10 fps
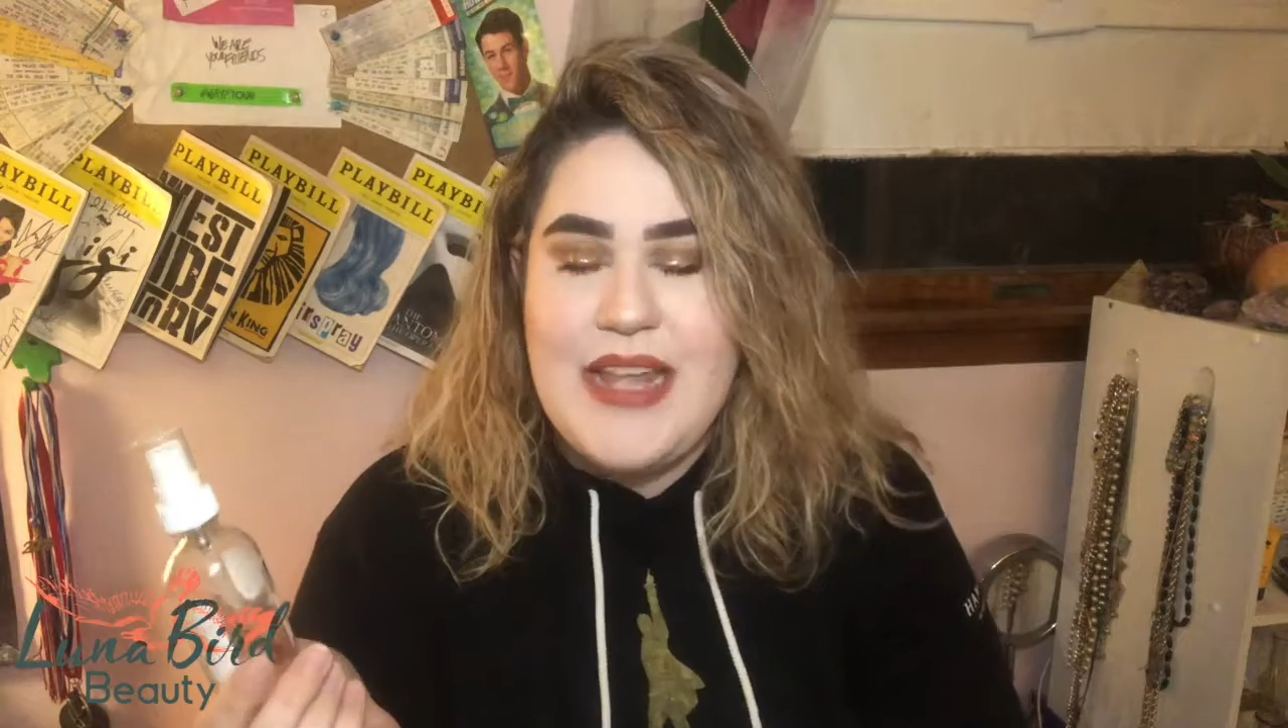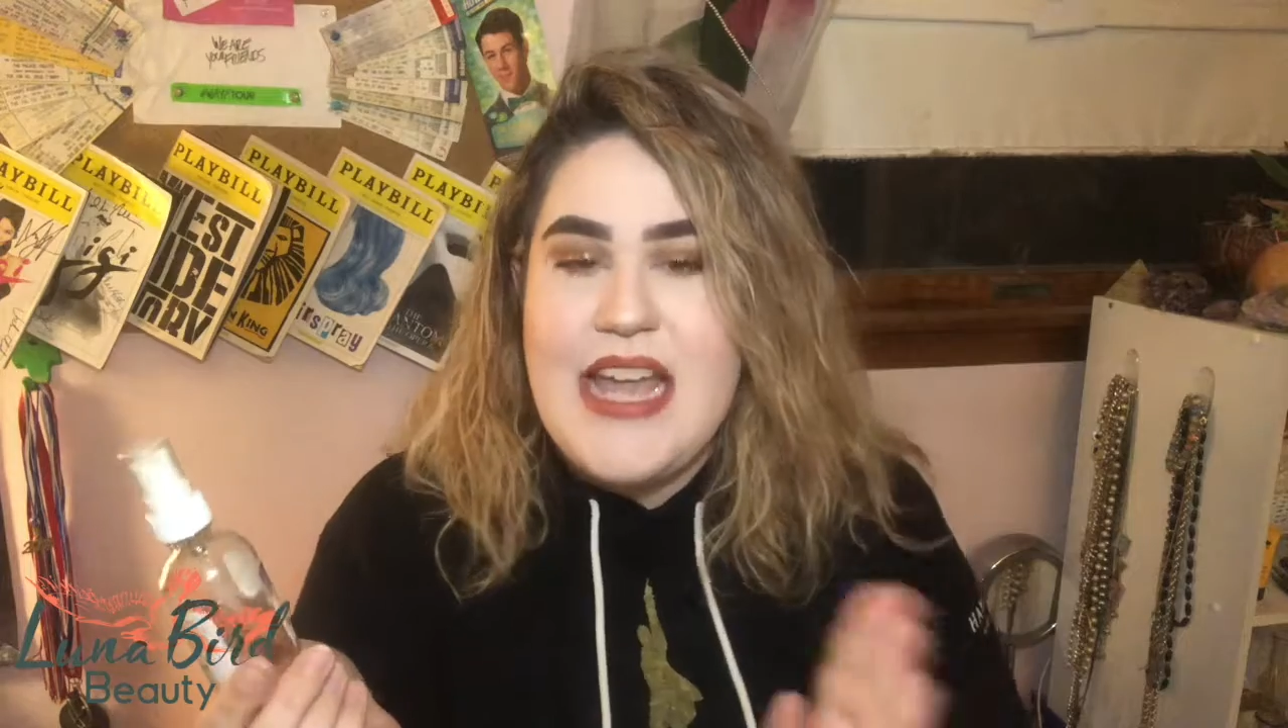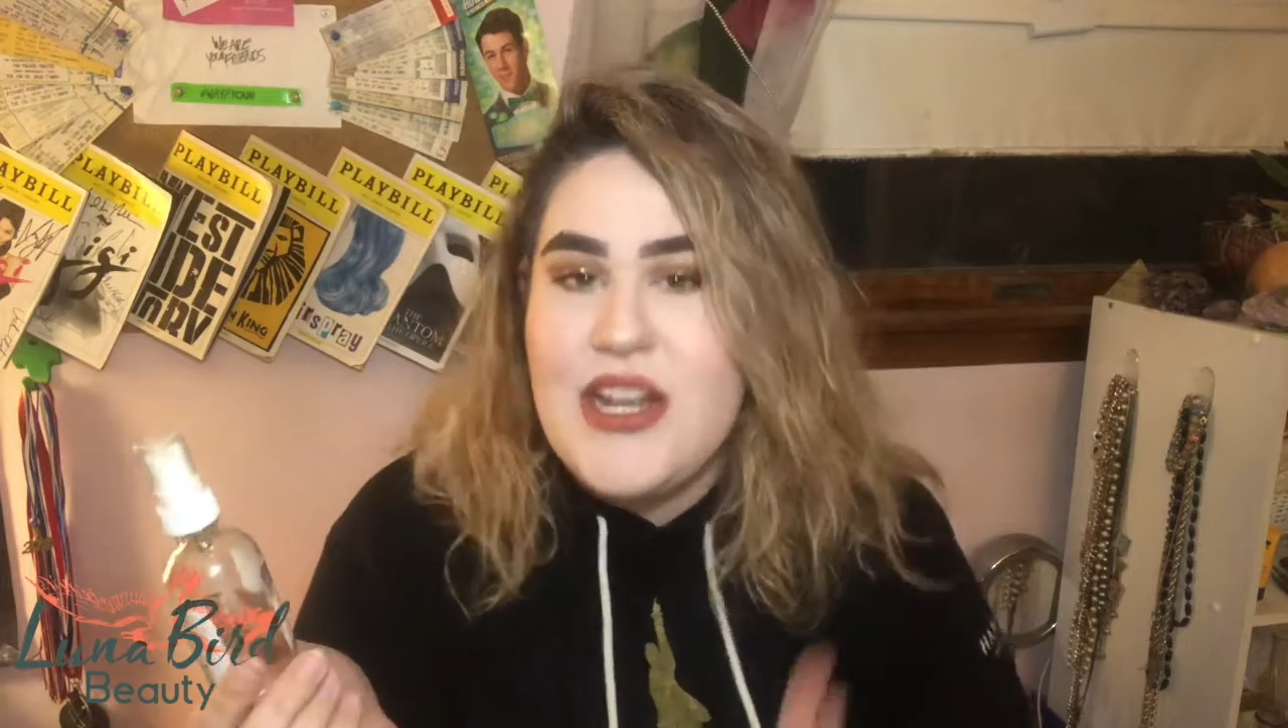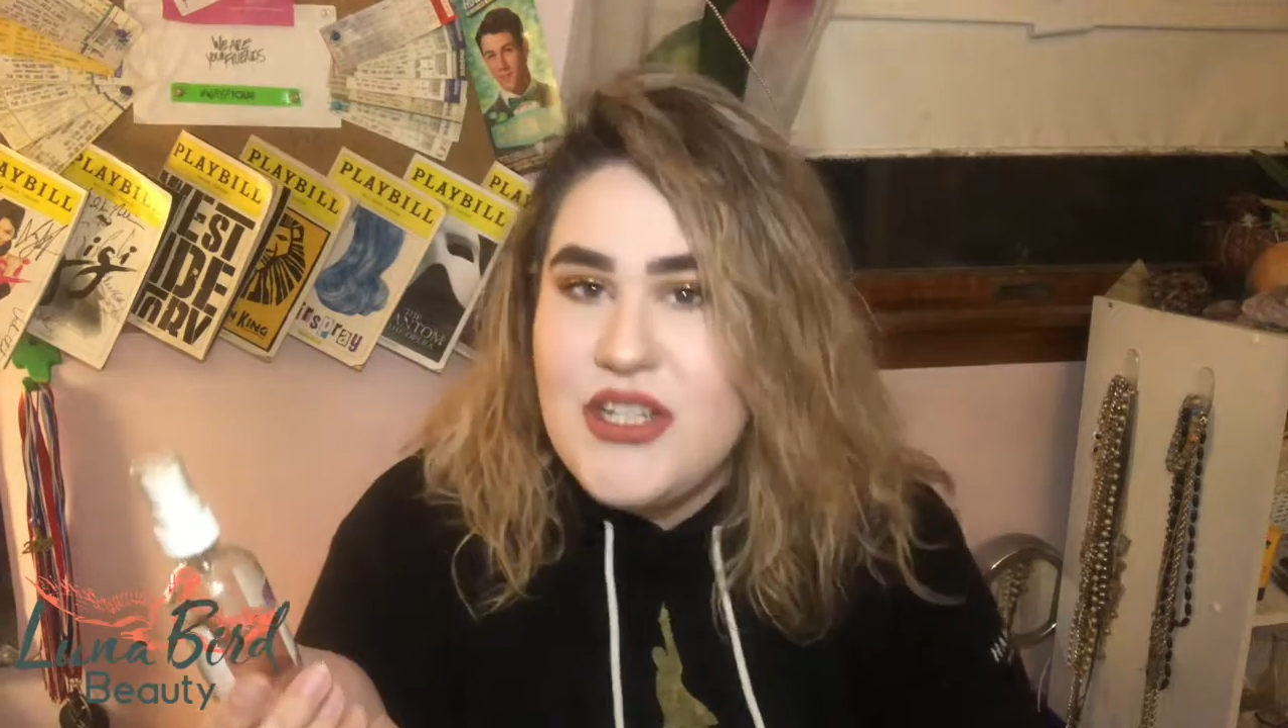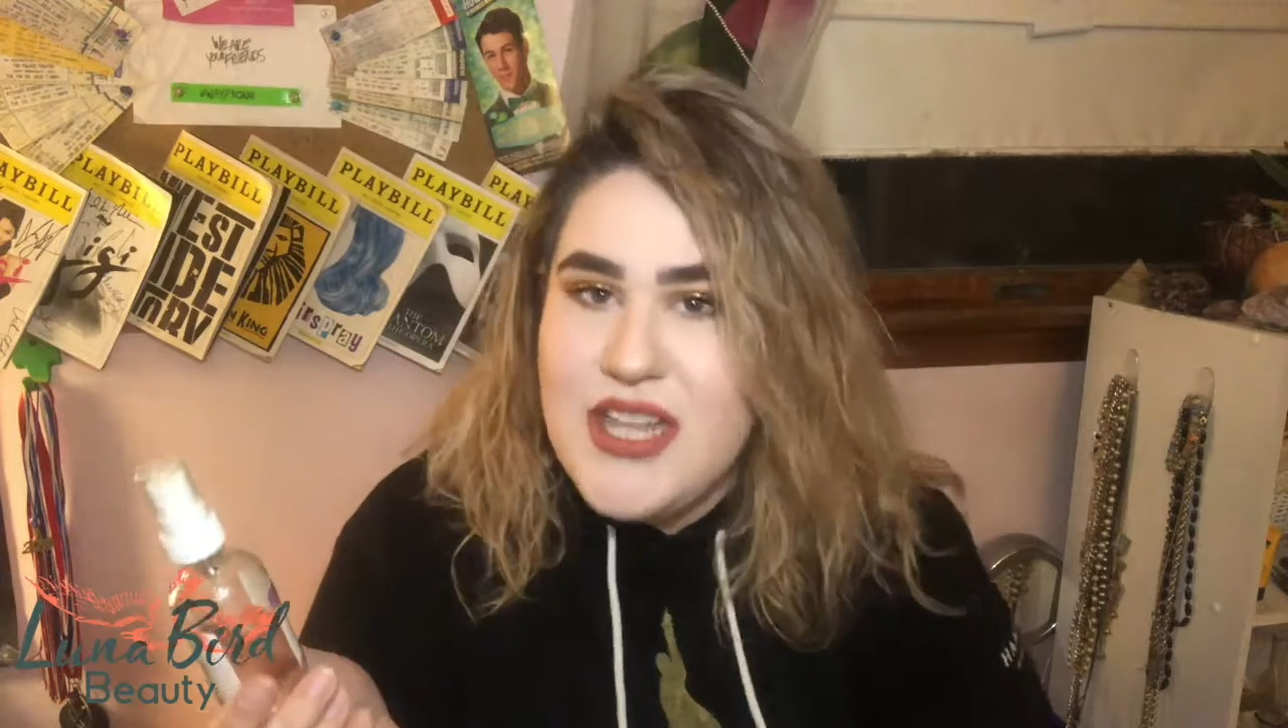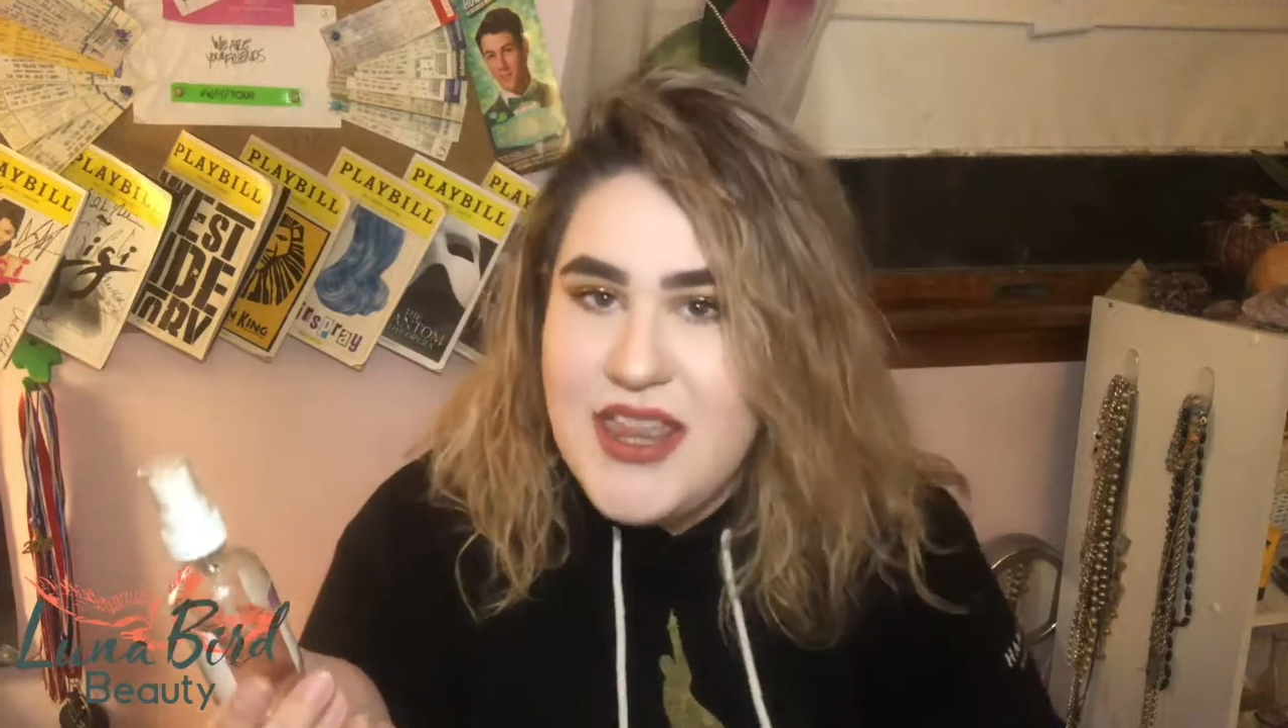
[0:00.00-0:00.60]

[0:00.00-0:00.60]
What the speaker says: here's